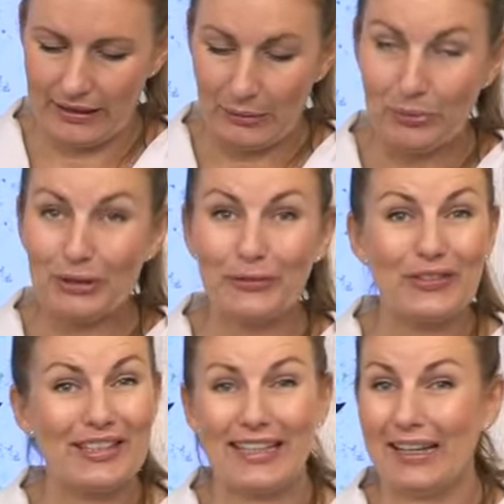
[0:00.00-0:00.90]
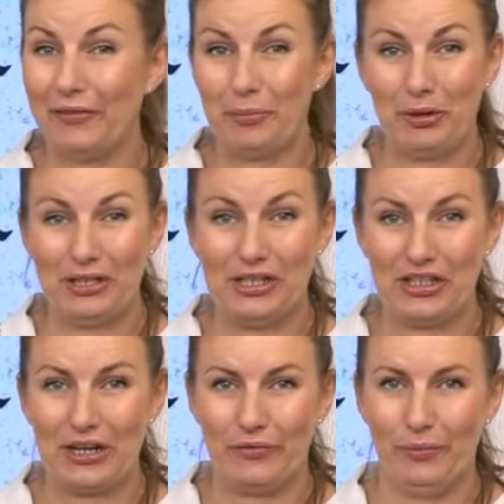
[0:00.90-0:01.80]
I would love to tell everybody and
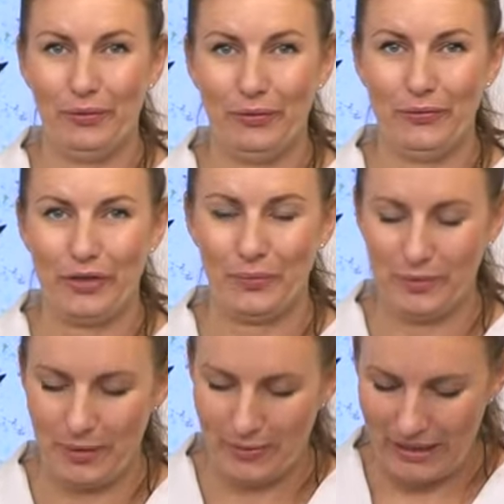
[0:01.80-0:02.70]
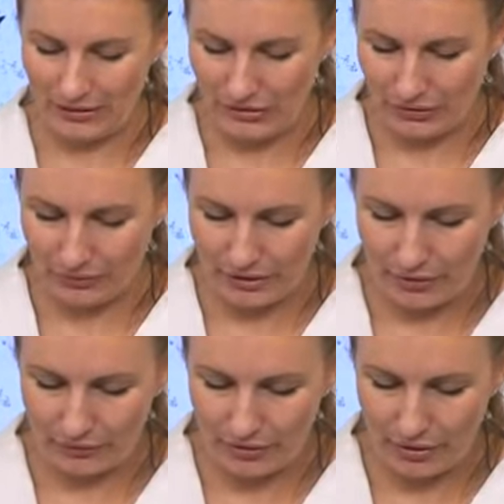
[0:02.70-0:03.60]
shout from the rooftops about our
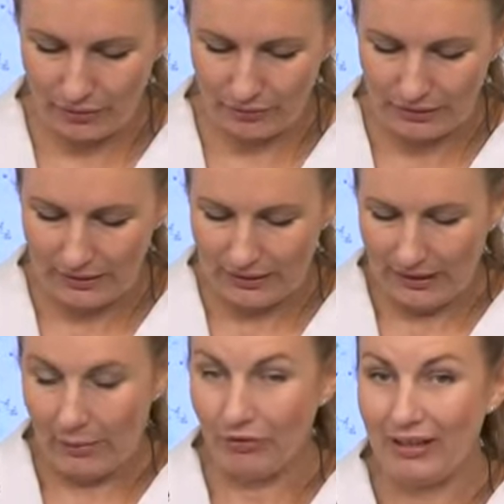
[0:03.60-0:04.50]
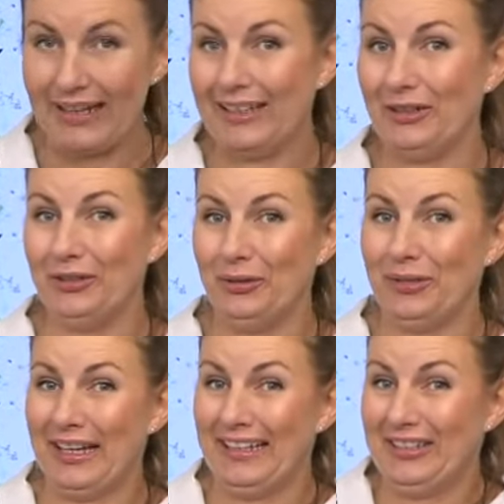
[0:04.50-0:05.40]
studio. So I'm relying on you
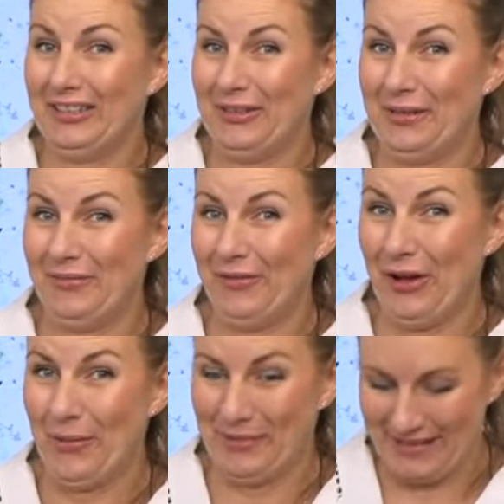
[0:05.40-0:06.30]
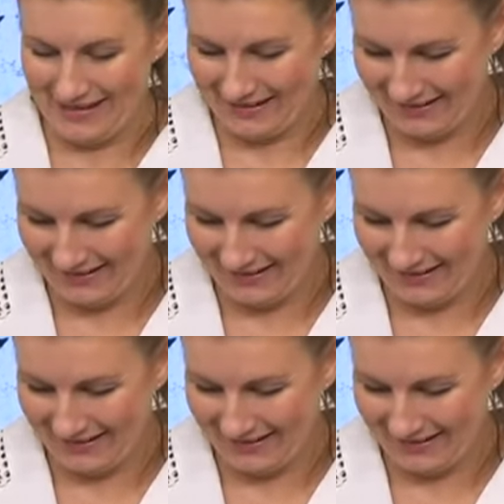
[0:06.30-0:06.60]
guys to do it for me.